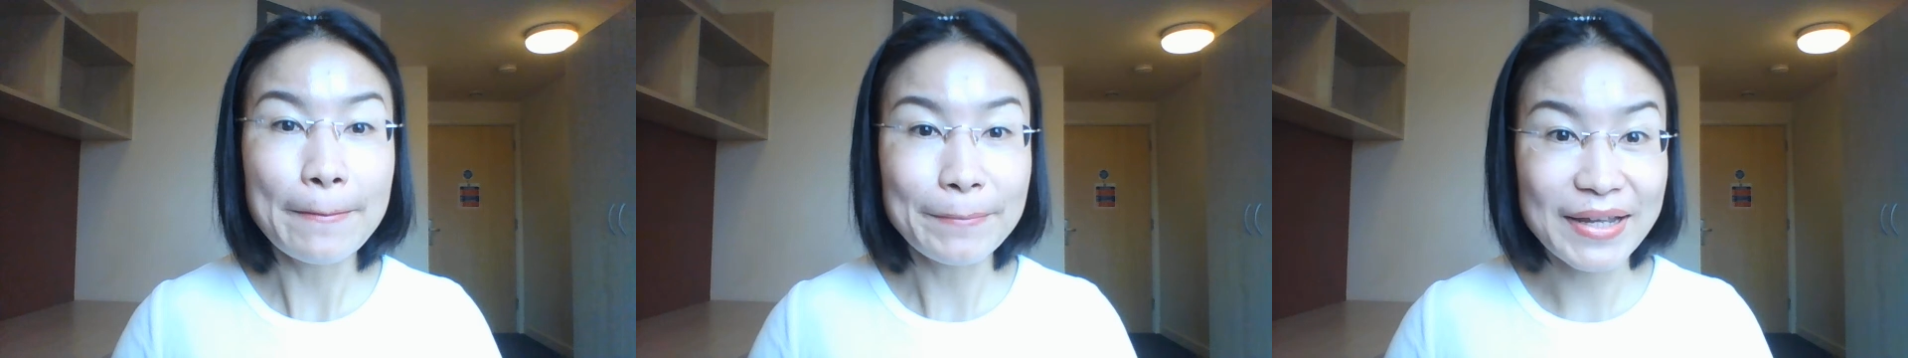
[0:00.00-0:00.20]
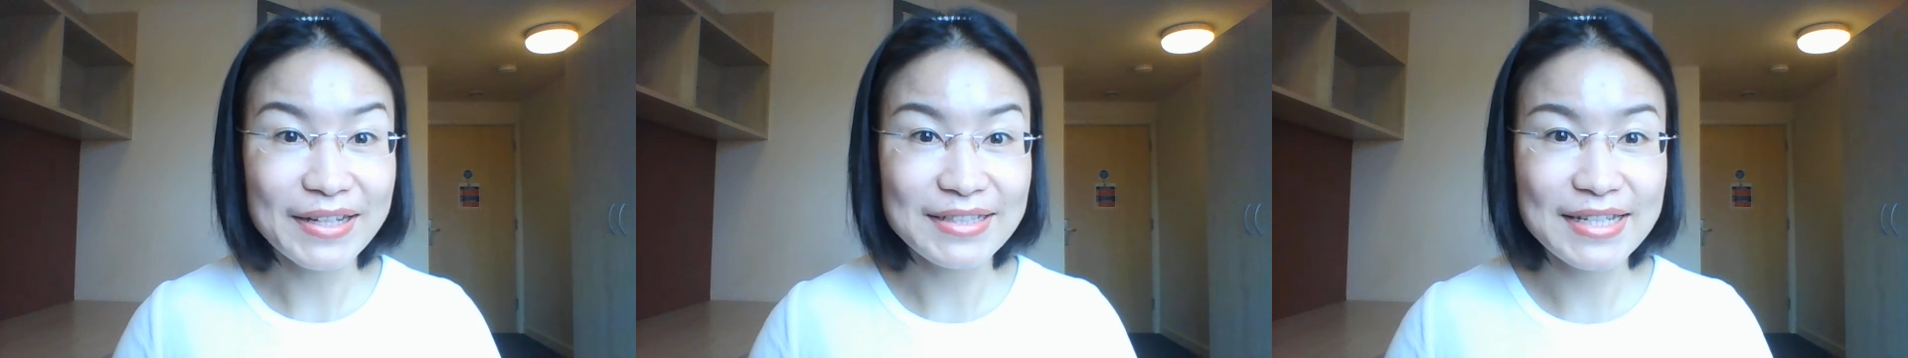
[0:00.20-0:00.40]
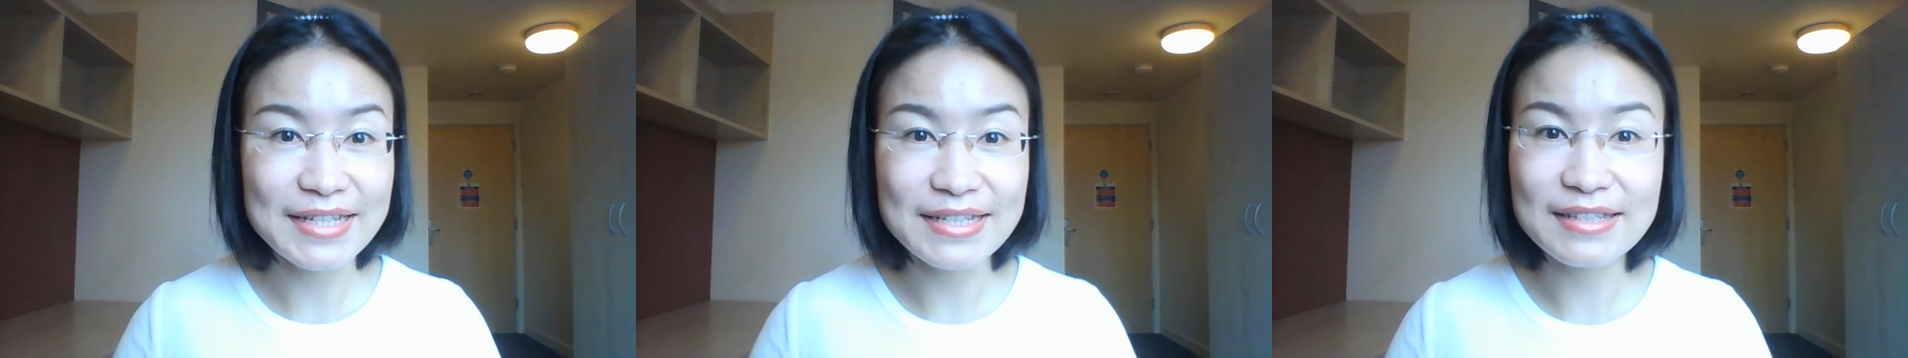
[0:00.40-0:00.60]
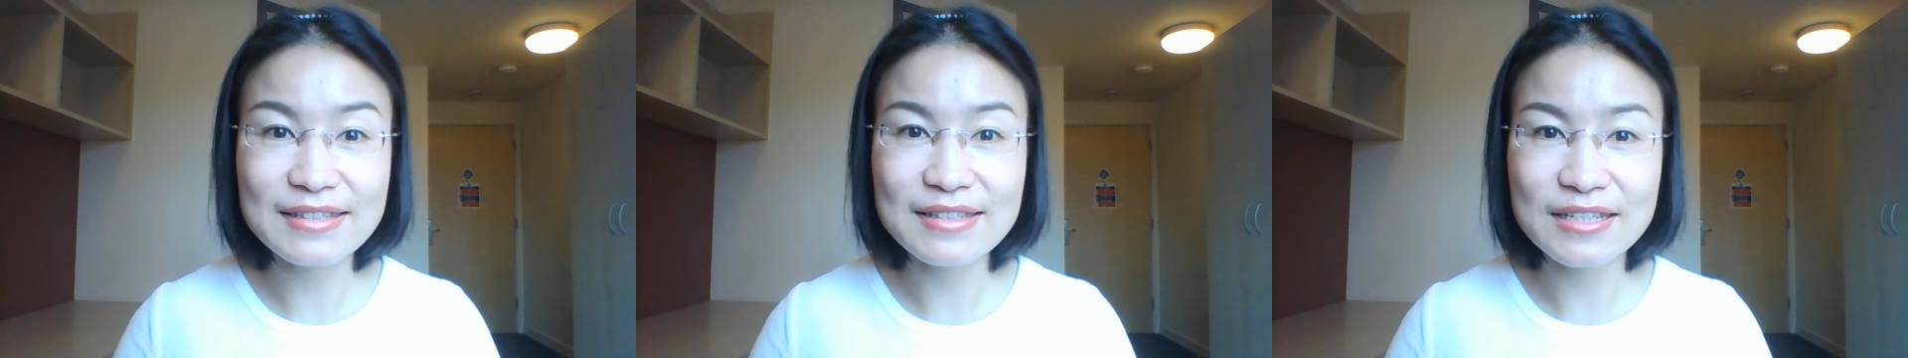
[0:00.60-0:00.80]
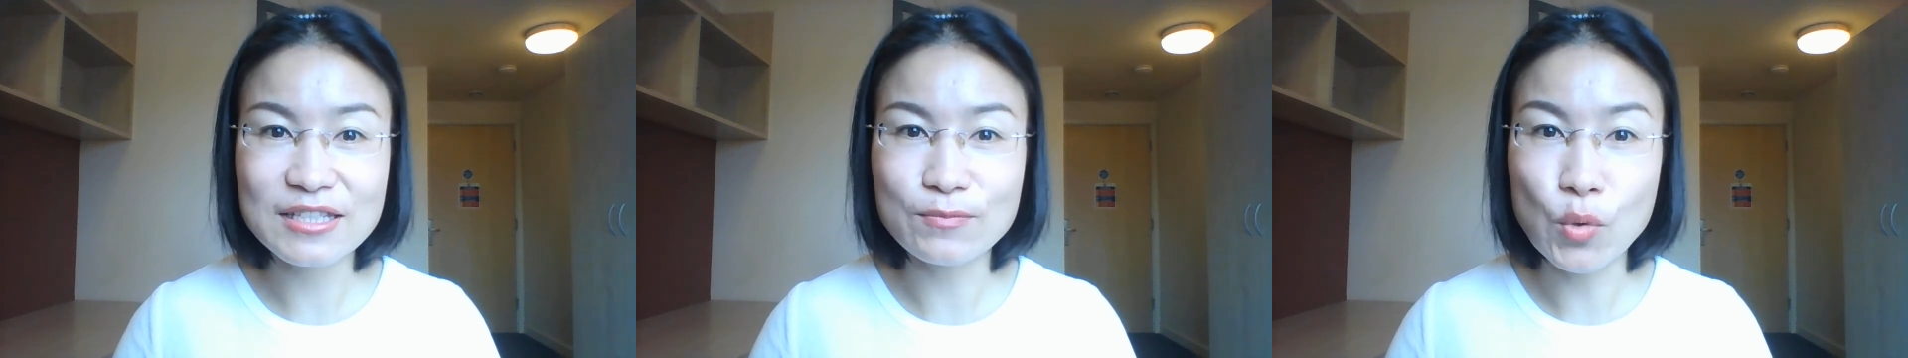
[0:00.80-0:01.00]
By taking
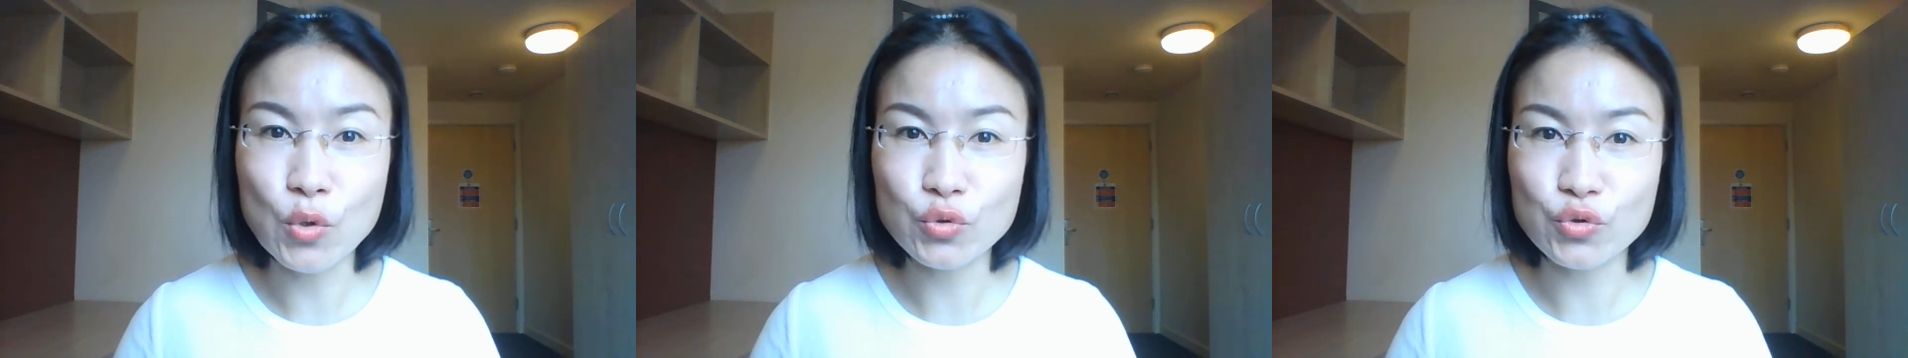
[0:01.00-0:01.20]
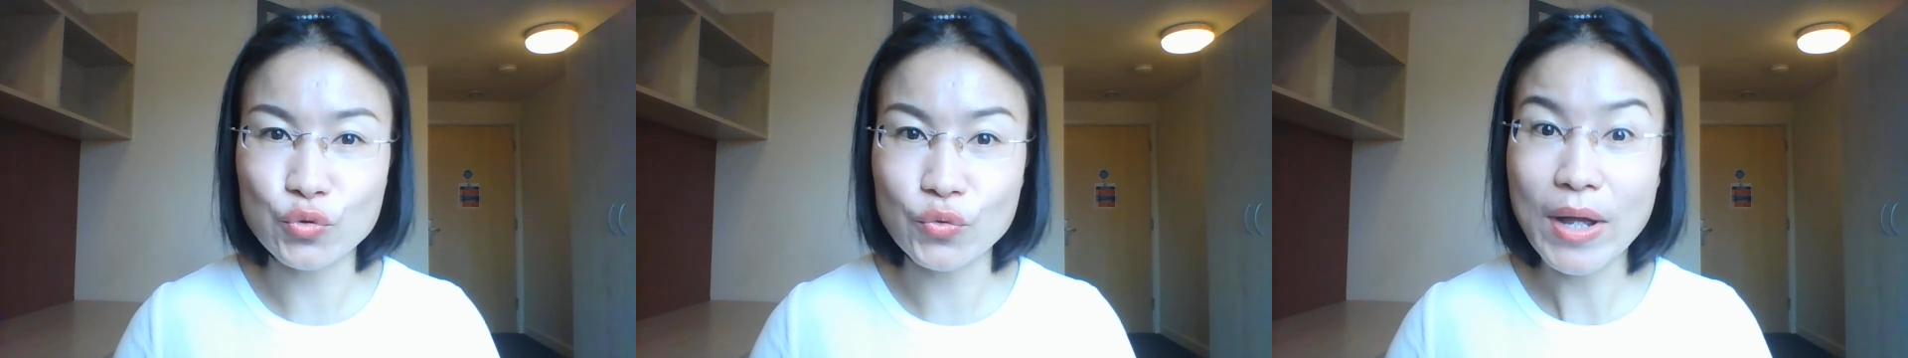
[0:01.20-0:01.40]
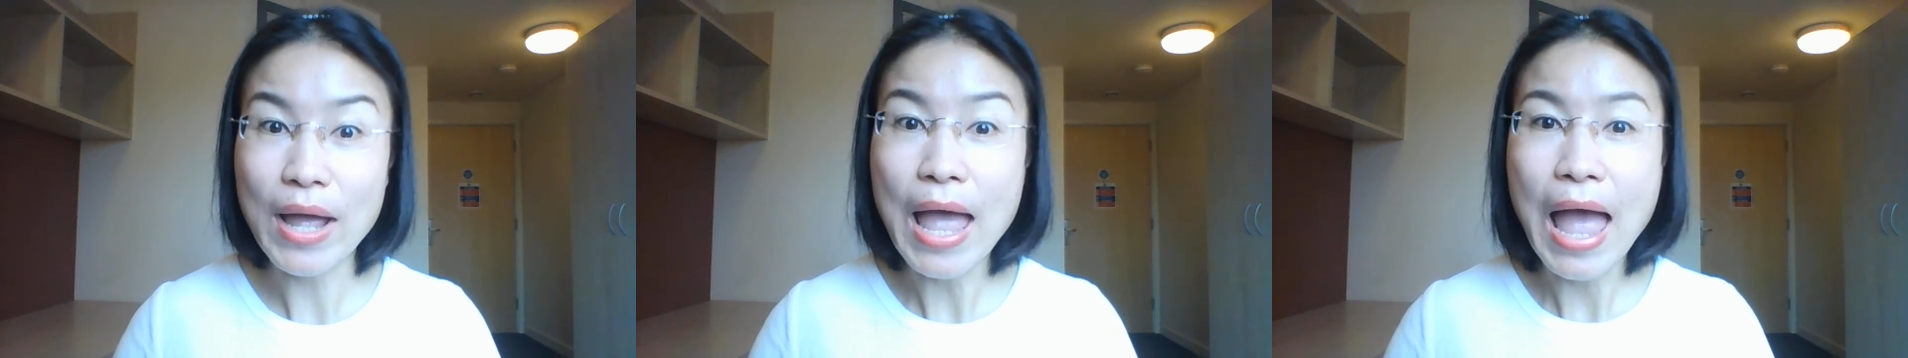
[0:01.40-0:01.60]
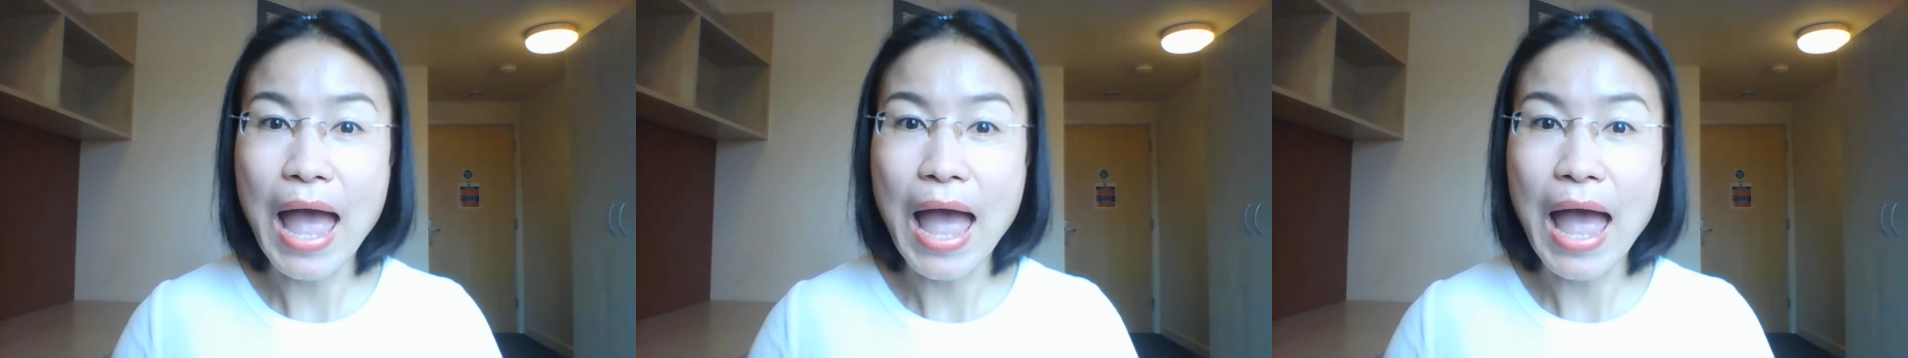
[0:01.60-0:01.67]
this module,